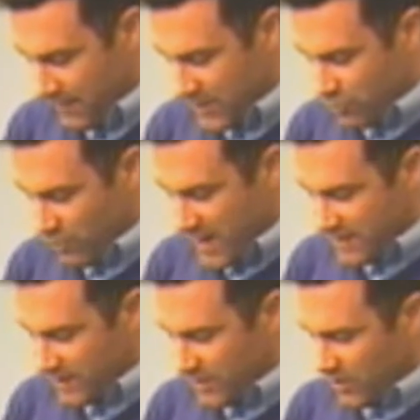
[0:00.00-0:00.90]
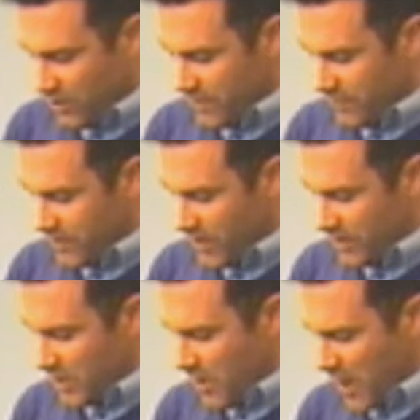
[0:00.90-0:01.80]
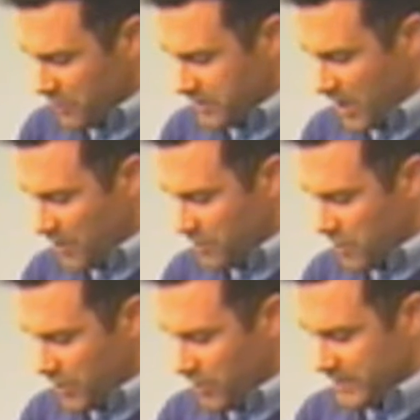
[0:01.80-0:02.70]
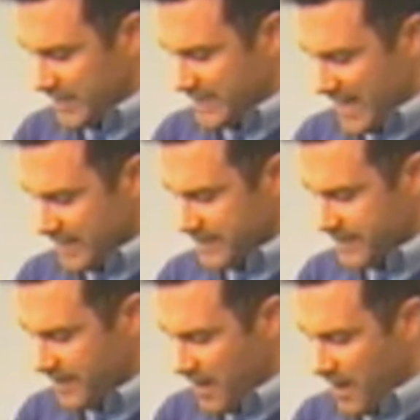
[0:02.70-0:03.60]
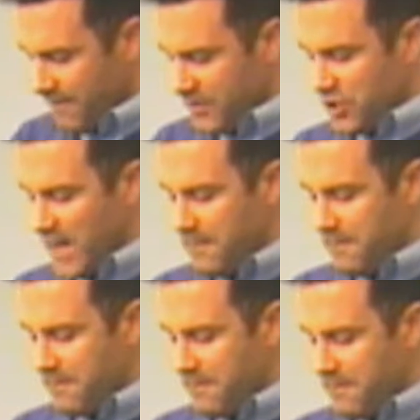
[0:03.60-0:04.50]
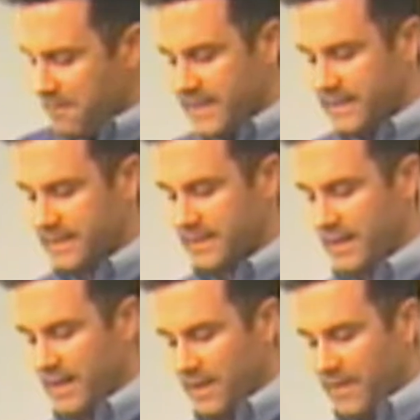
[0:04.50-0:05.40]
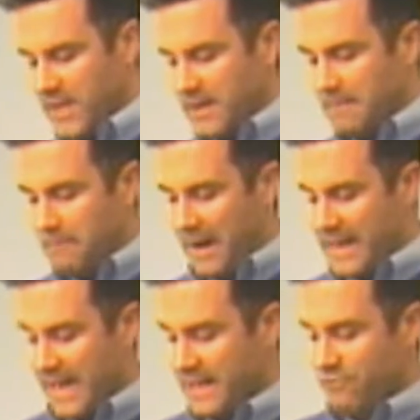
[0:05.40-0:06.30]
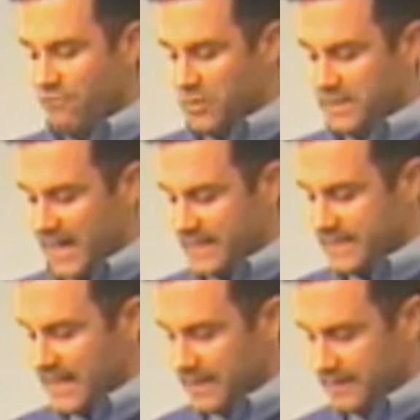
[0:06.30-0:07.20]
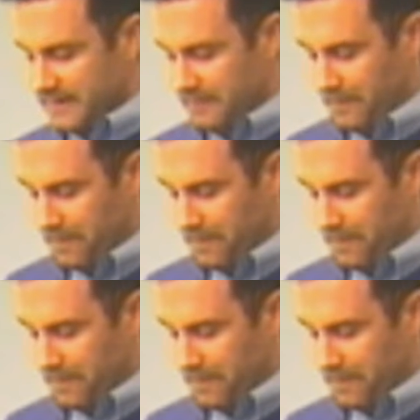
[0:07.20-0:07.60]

They traded the glory of God, who holds the whole world in his hands, for cheap figurines that you can buy at any roadside stand.